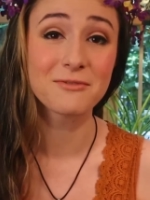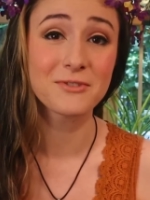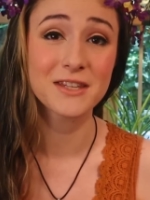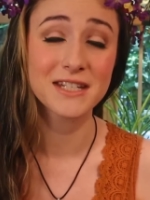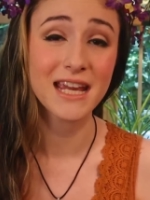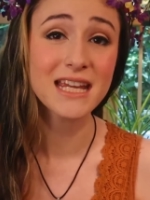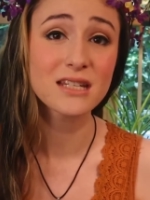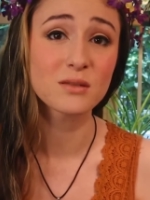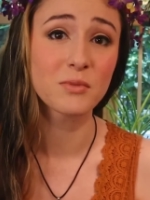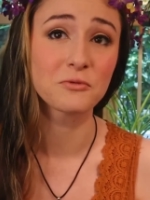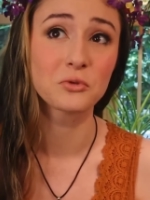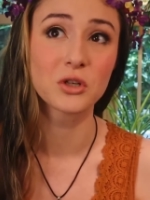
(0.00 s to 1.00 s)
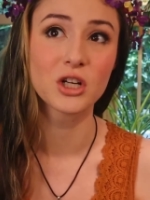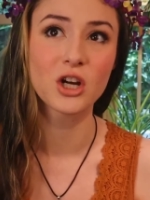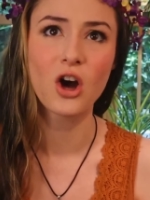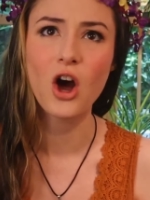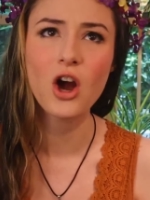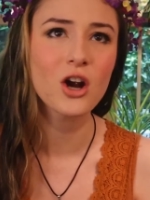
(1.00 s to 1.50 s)
for the days before
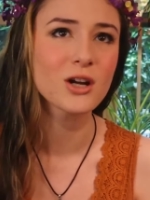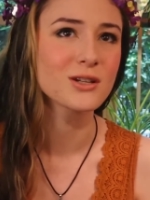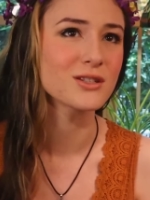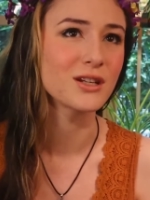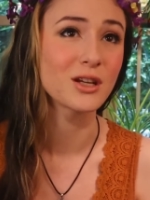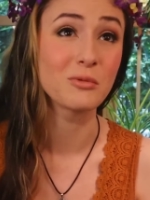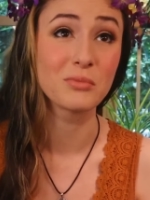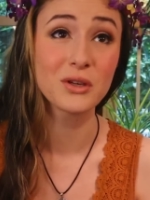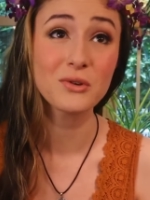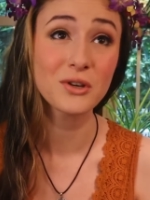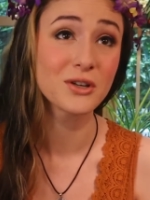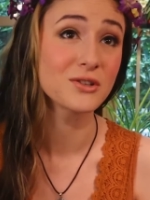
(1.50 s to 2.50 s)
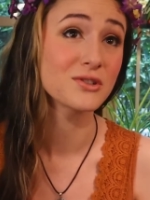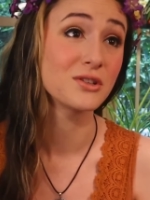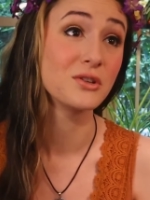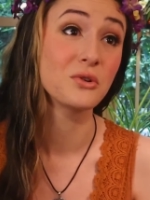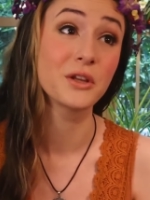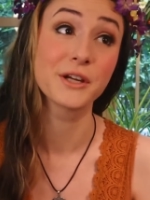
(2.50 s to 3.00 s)
cars and computers and
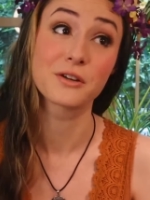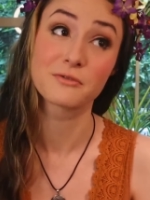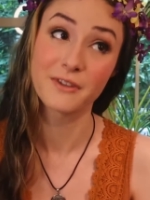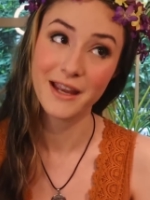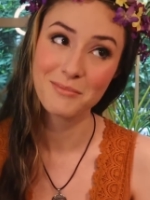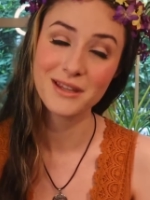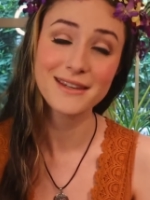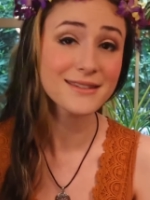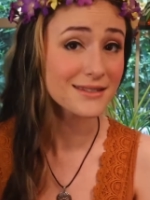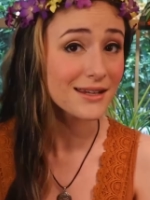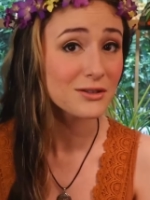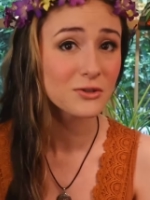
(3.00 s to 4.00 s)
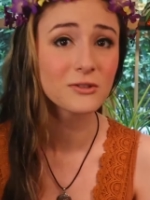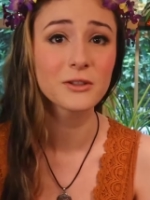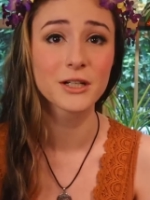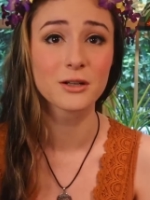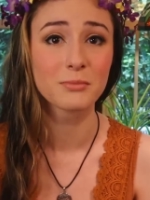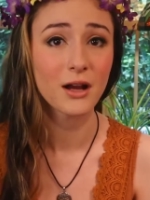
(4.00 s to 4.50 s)
nuclear families and
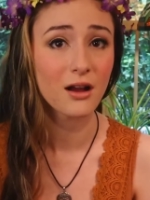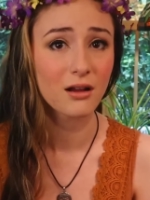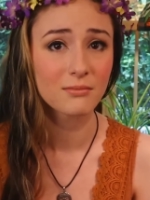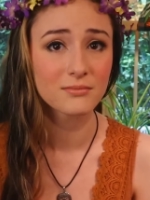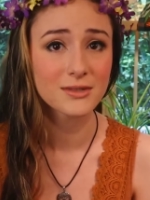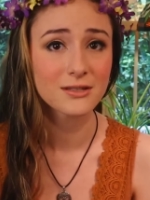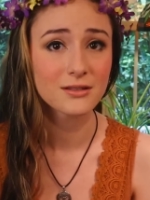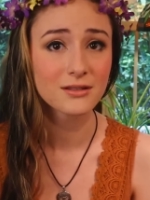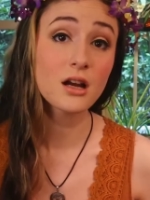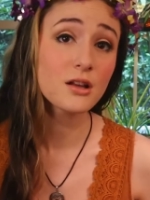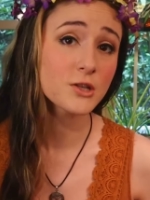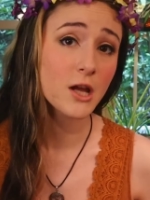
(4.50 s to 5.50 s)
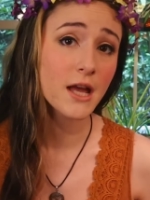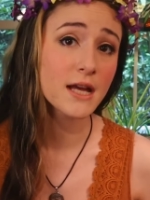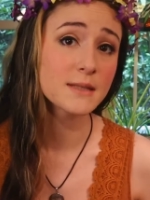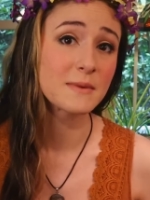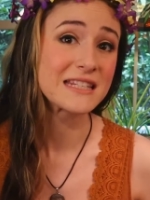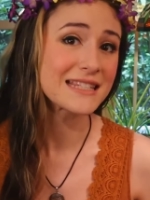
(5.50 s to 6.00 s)
nuclear bombs. Nostalgia
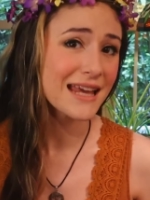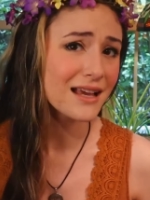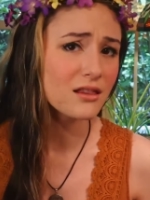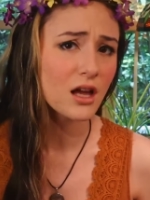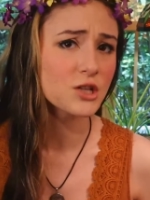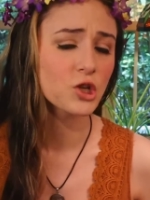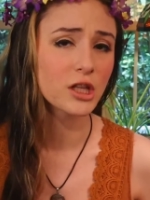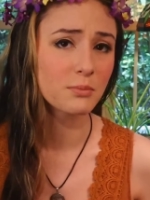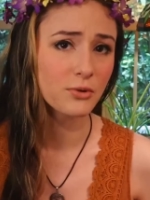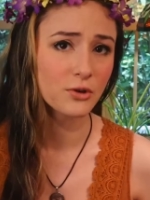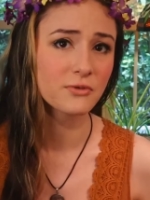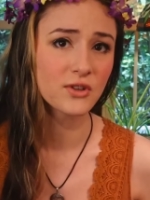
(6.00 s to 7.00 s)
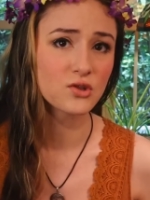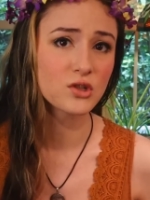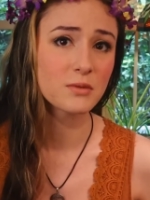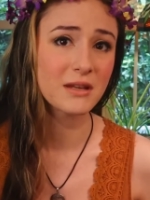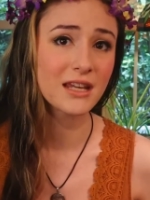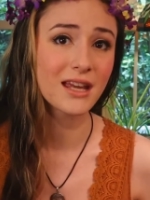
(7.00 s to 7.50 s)
has been psychologically proven
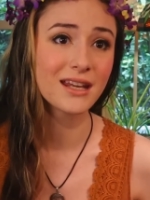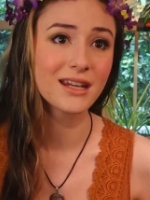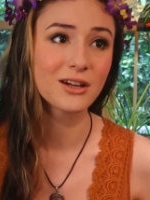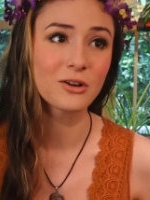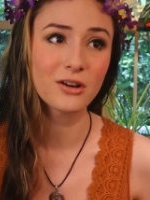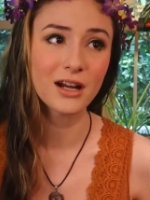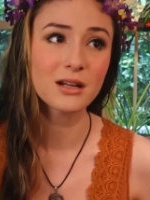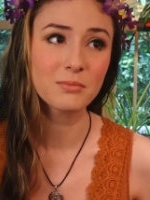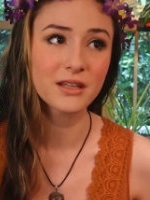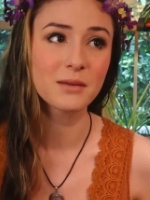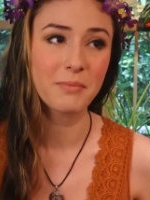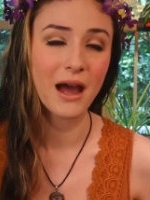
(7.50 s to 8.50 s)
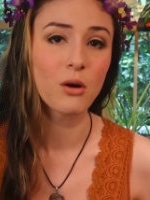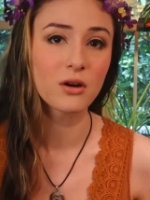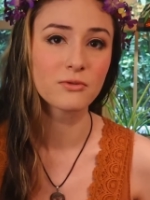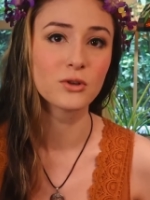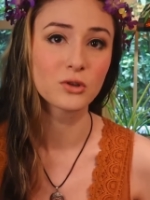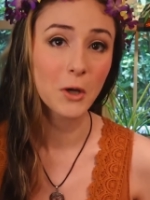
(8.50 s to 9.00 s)
to be an incredibly
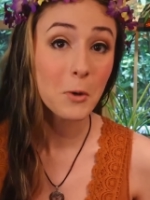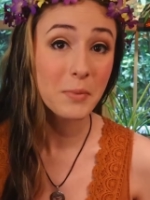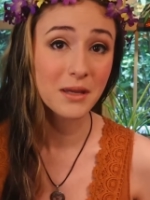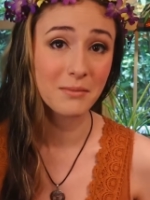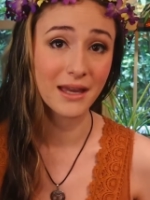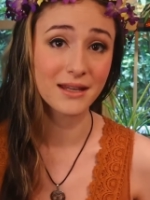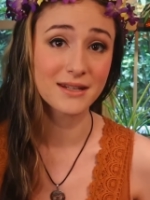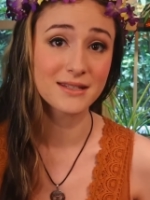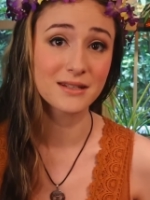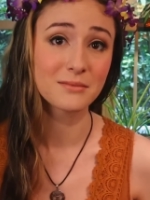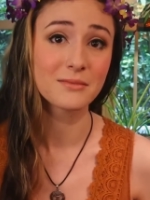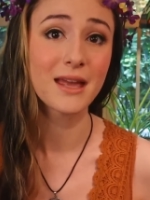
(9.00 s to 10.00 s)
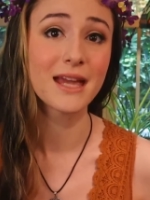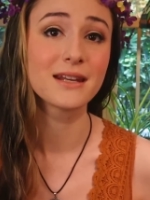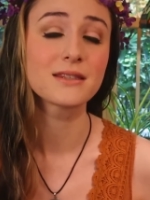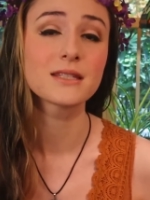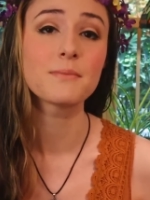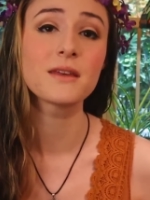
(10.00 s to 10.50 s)
powerful coping mechanism, and
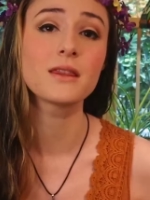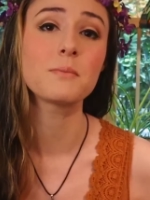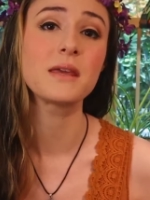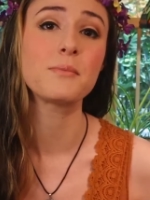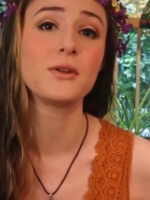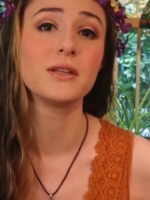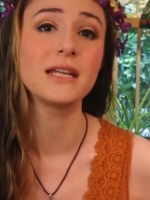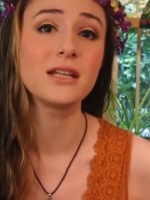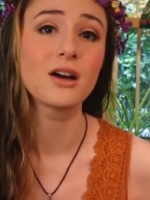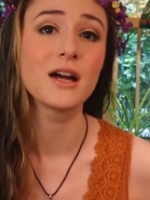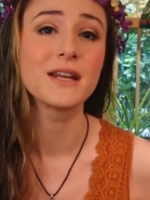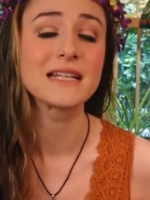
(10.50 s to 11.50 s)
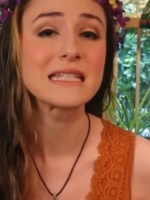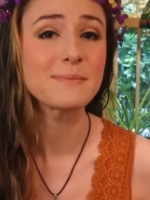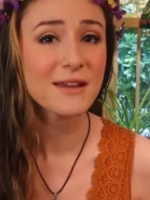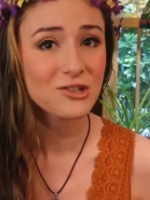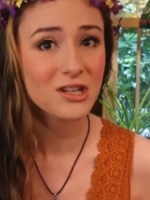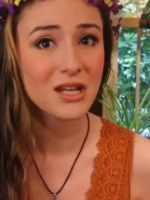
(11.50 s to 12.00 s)
it's something that people lean on,
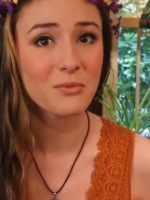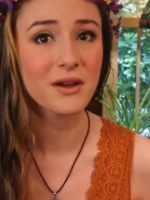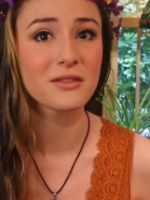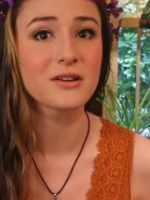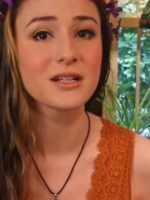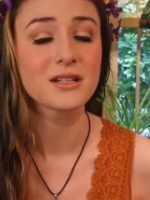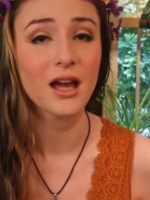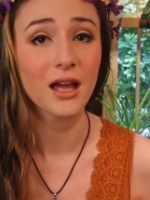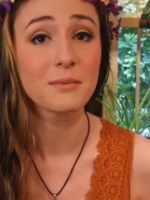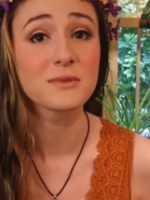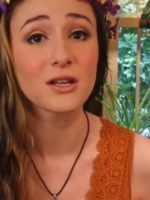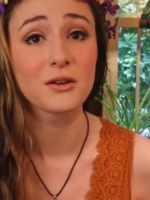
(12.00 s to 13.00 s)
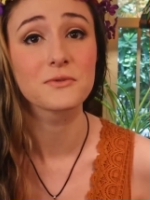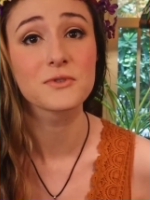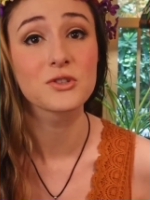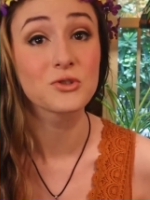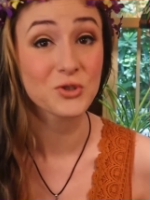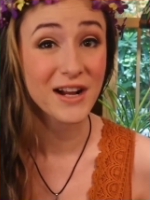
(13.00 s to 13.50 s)
especially when they're in times of
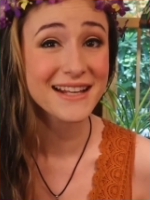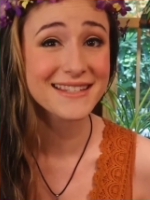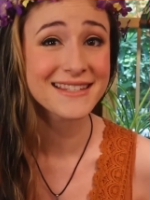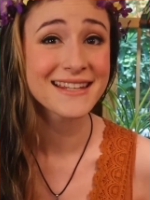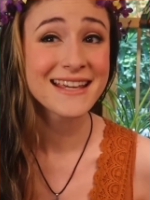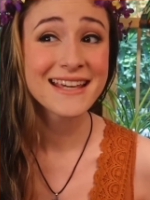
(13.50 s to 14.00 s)
stress